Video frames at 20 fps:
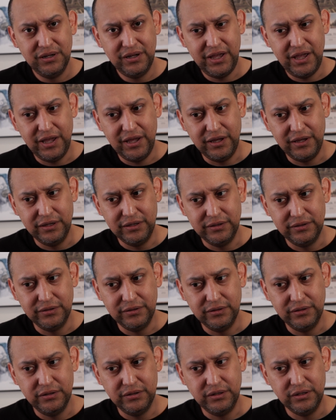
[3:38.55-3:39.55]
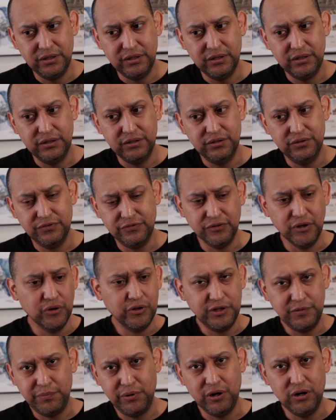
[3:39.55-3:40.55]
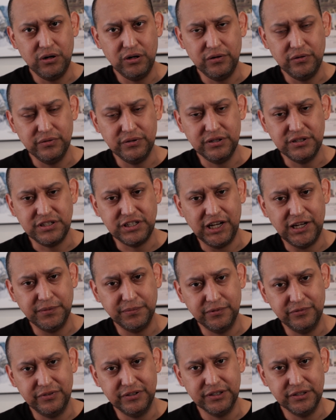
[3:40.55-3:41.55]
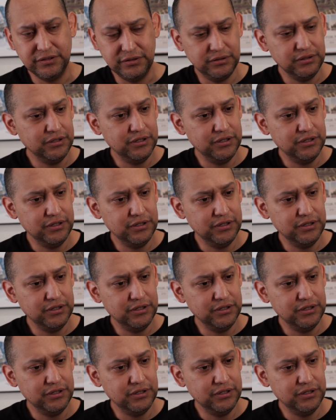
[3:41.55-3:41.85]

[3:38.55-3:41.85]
and the floaty part over the top of it